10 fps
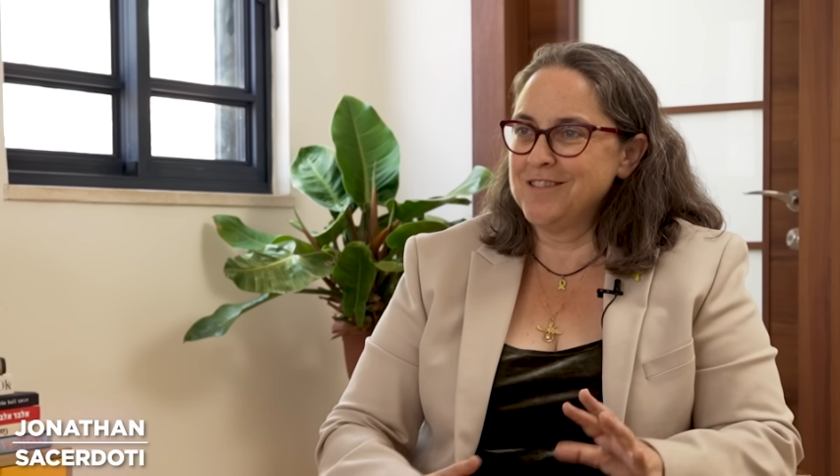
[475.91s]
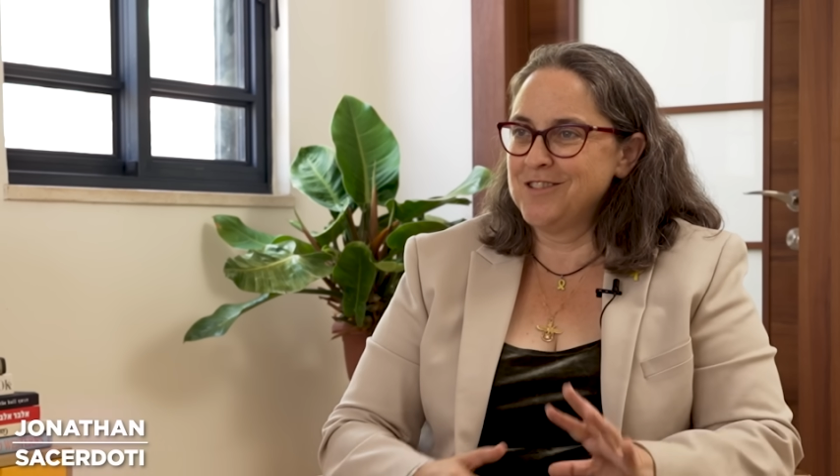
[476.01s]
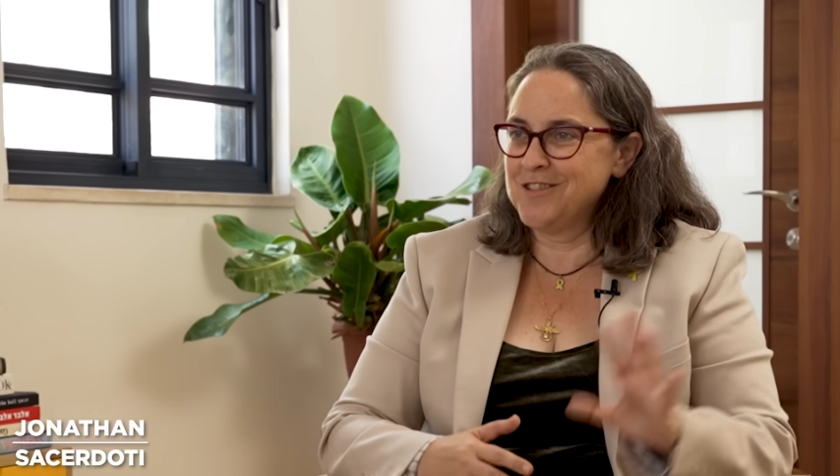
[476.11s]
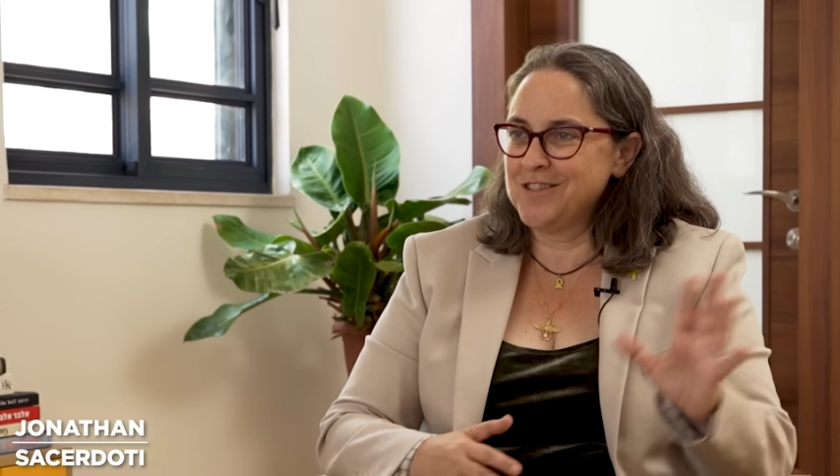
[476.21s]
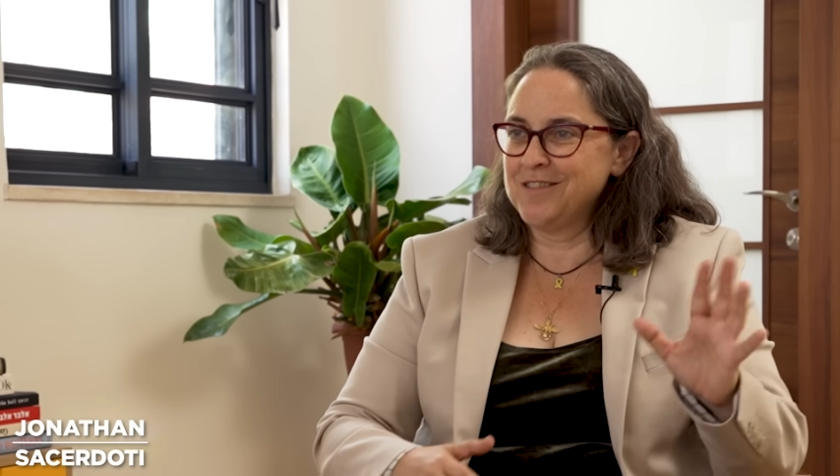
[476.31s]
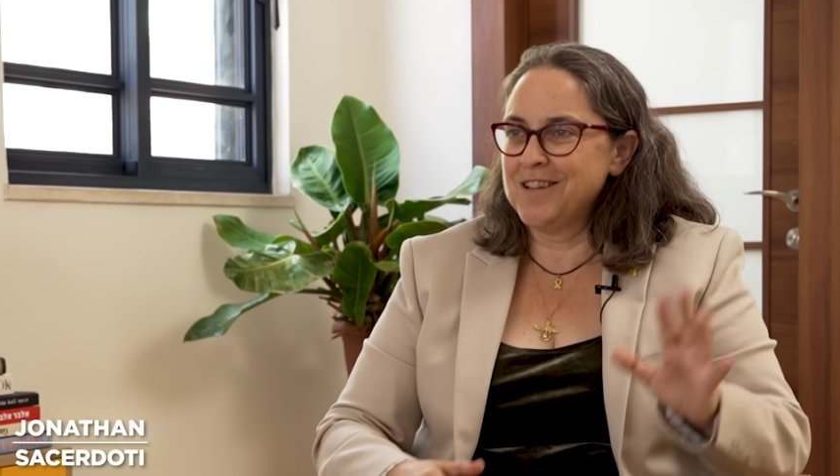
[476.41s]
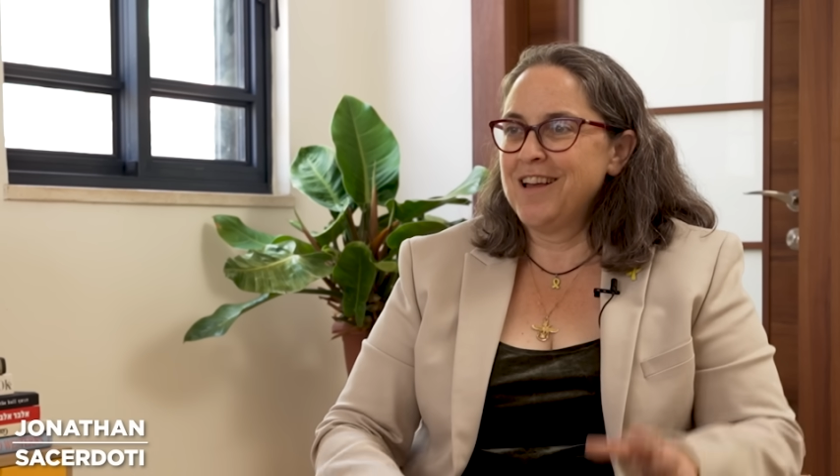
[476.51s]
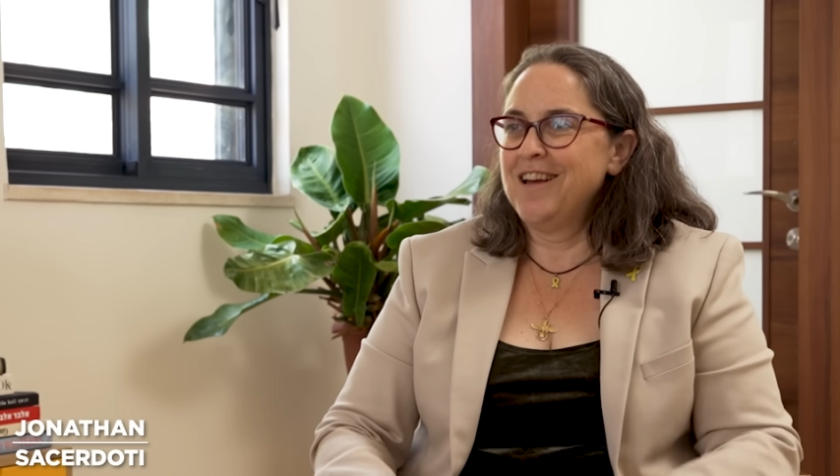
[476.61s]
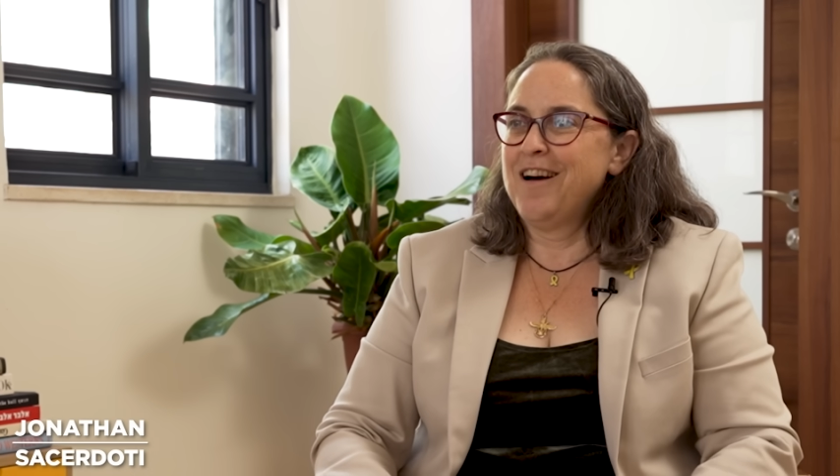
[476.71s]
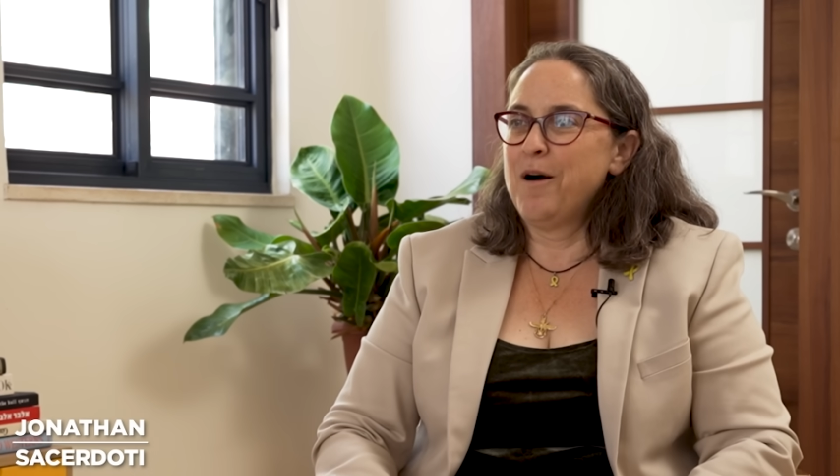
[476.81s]
just
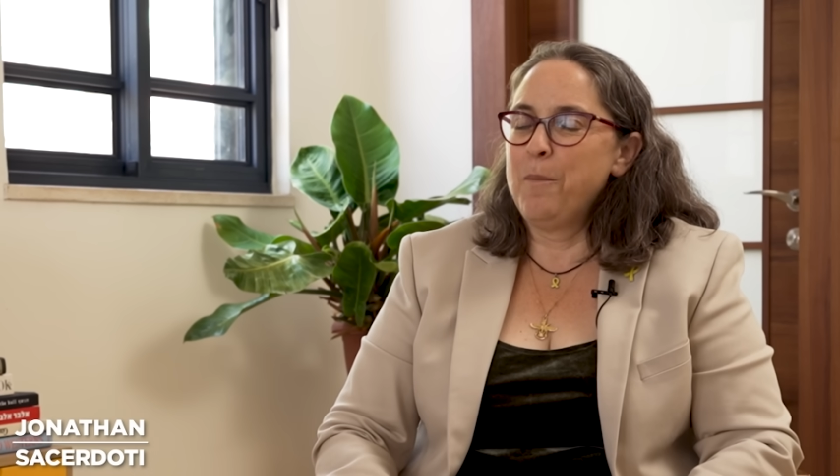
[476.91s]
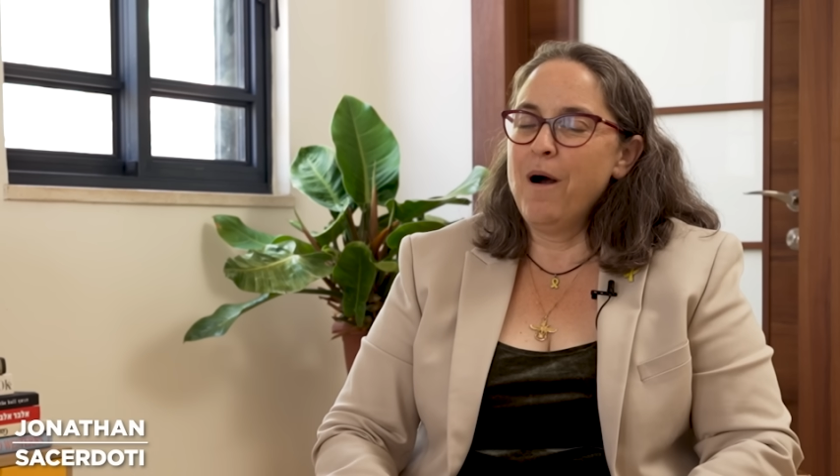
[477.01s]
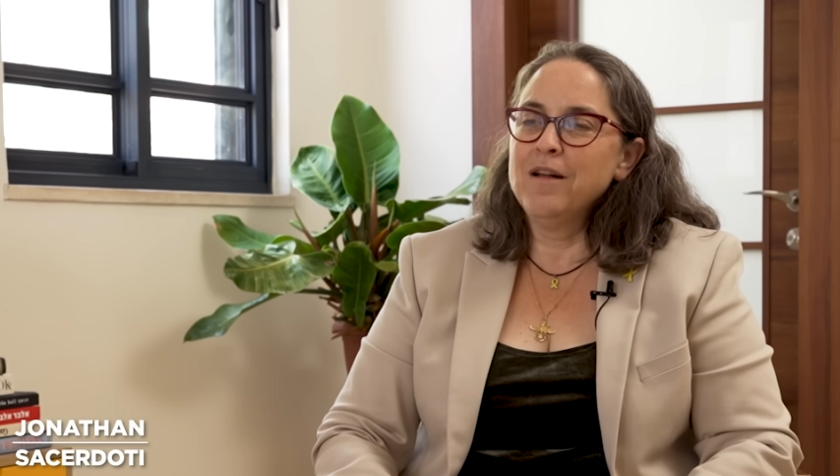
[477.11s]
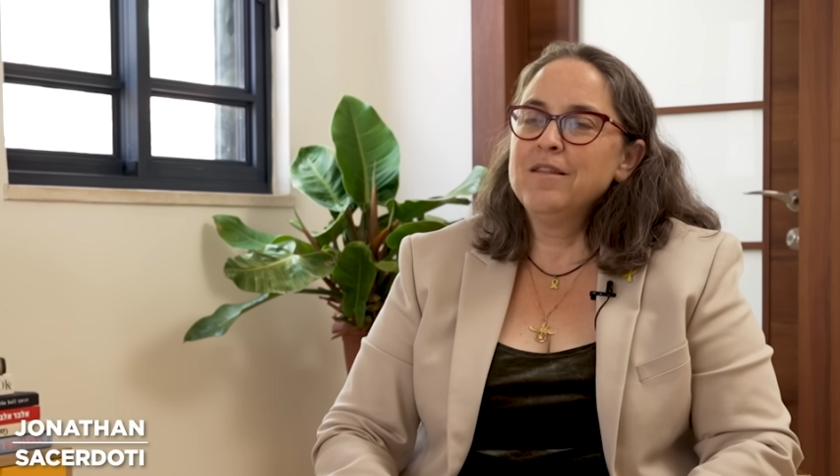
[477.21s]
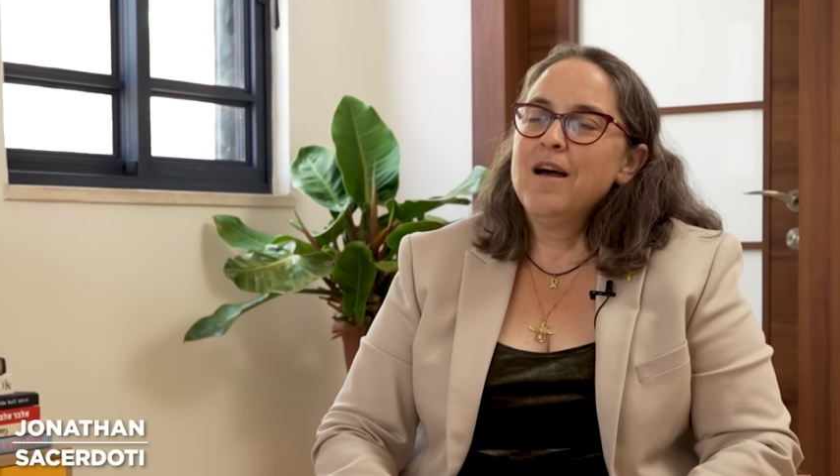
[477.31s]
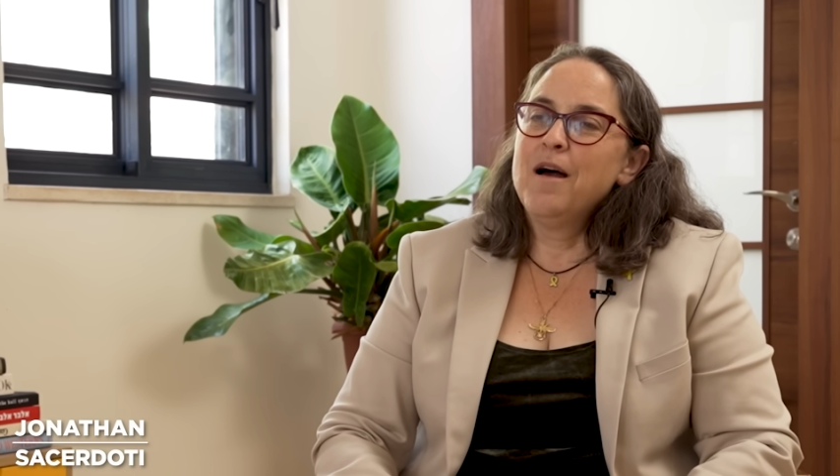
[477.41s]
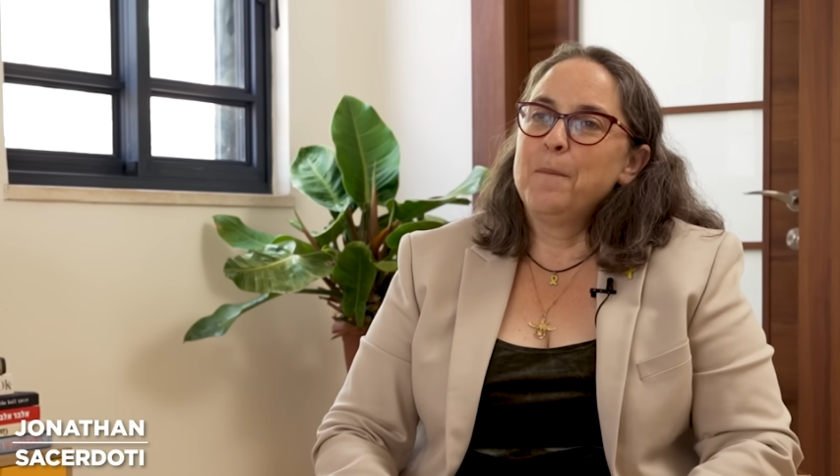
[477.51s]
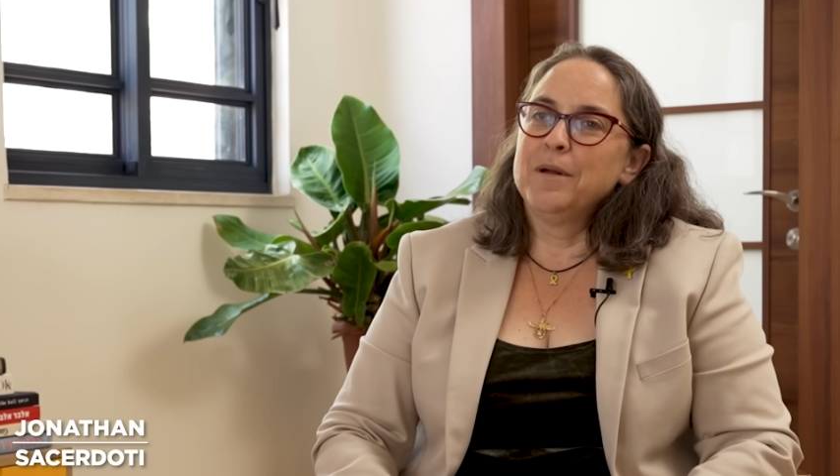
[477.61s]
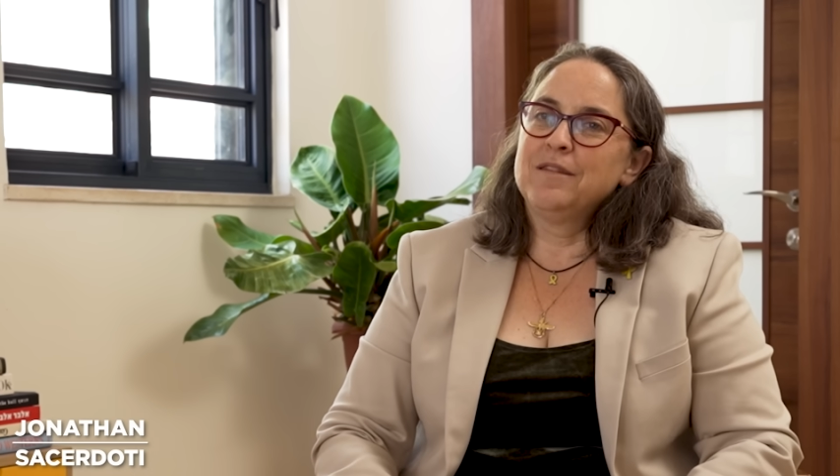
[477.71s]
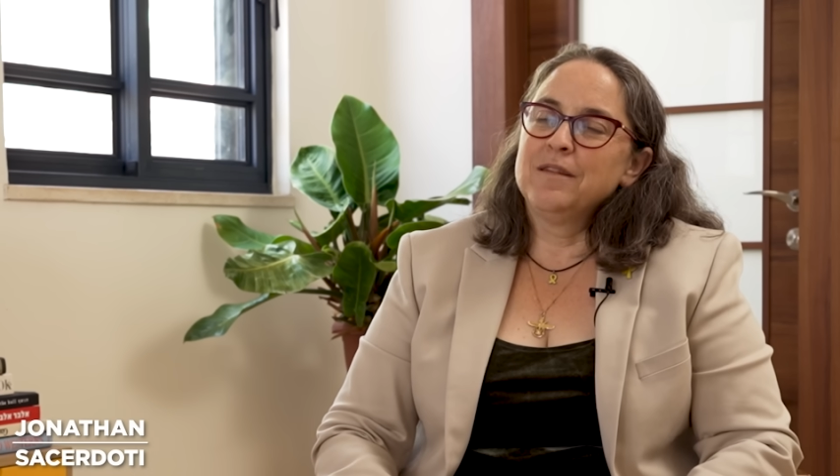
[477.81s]
a bot,
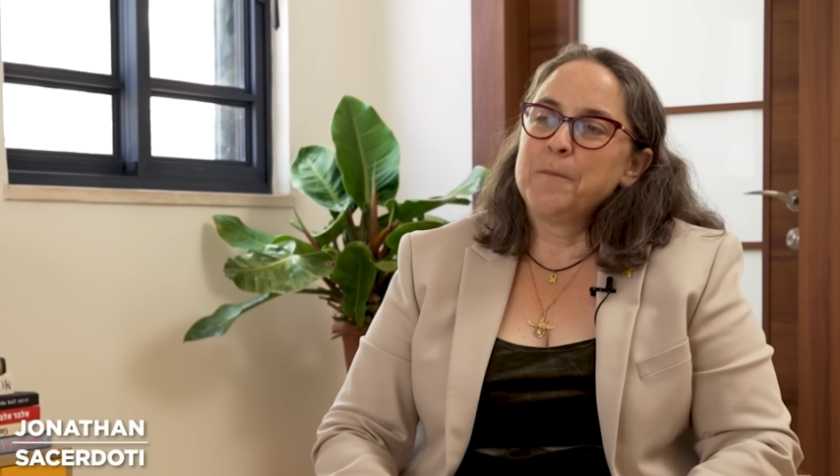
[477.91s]
but